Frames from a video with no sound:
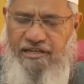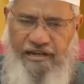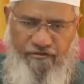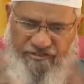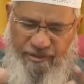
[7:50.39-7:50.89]

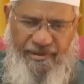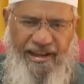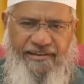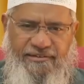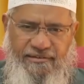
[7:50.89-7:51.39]
It was
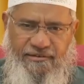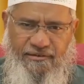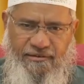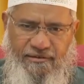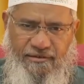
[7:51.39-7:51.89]
summarized
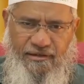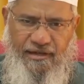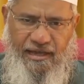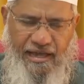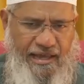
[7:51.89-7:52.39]

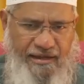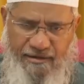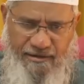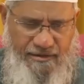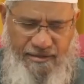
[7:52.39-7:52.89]

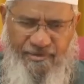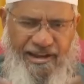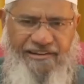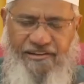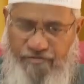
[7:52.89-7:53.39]
in
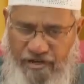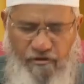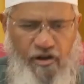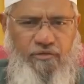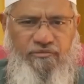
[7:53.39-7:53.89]
3
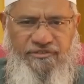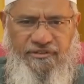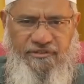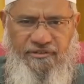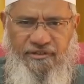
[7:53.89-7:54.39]
volumes
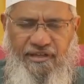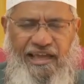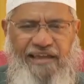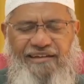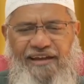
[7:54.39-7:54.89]

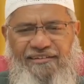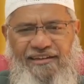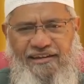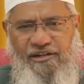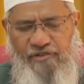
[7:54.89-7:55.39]
and
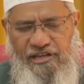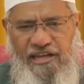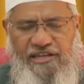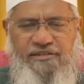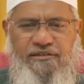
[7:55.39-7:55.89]
translated into
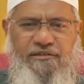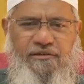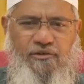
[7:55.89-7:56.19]
English,